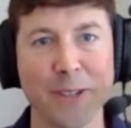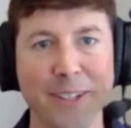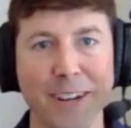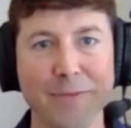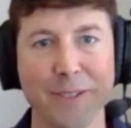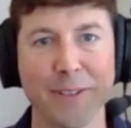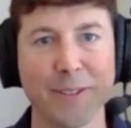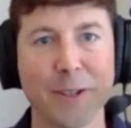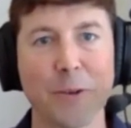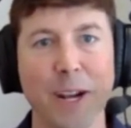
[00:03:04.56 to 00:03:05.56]
often
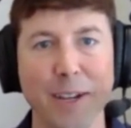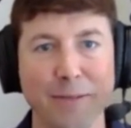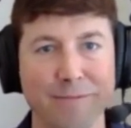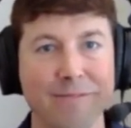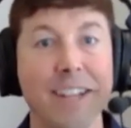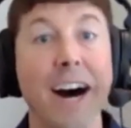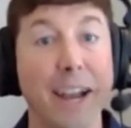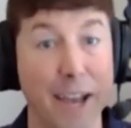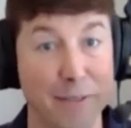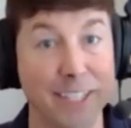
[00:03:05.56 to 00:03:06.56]
crave not
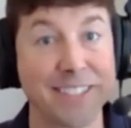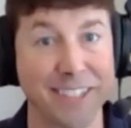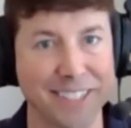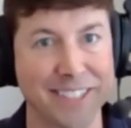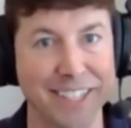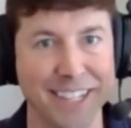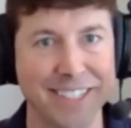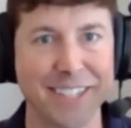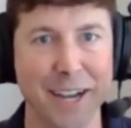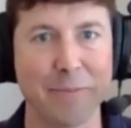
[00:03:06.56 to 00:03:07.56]
having such a set
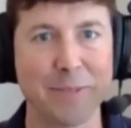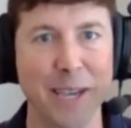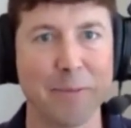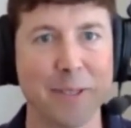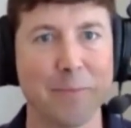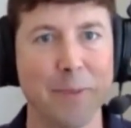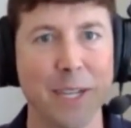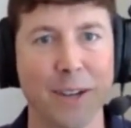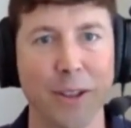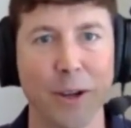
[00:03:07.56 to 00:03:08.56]
timetable and
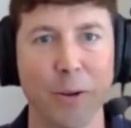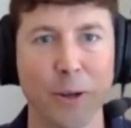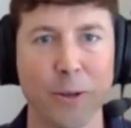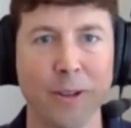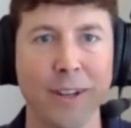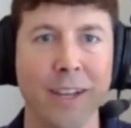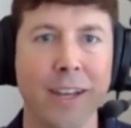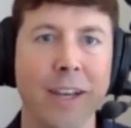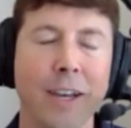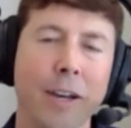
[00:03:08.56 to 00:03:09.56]
being on their own.
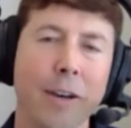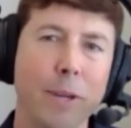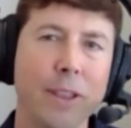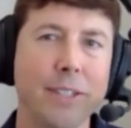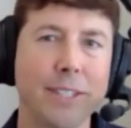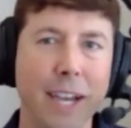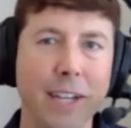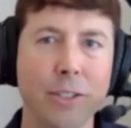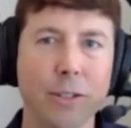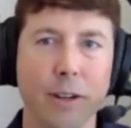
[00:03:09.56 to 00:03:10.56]
But the
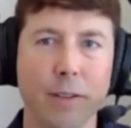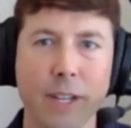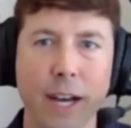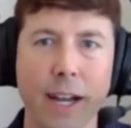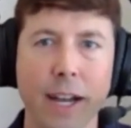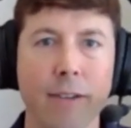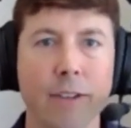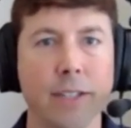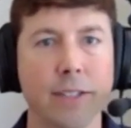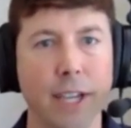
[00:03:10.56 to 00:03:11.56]
danger of not
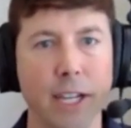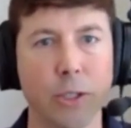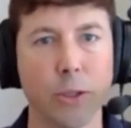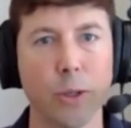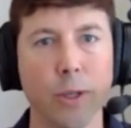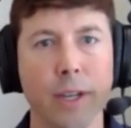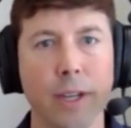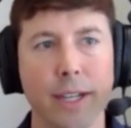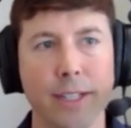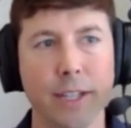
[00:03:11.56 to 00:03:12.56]
having a schedule
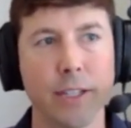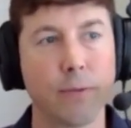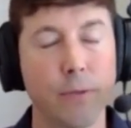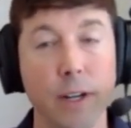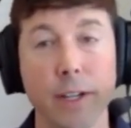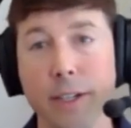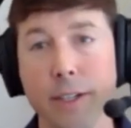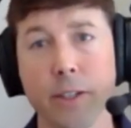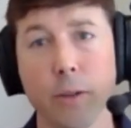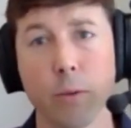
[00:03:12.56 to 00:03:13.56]
is that it's very
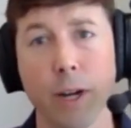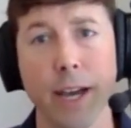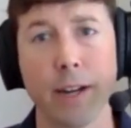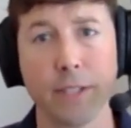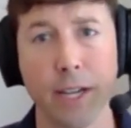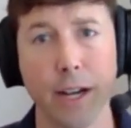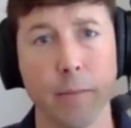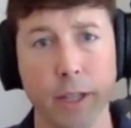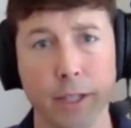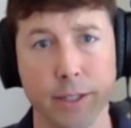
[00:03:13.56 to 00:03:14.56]
easy to run out of time
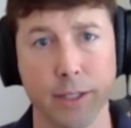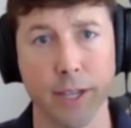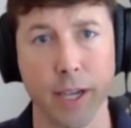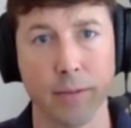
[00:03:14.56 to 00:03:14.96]
on this exam.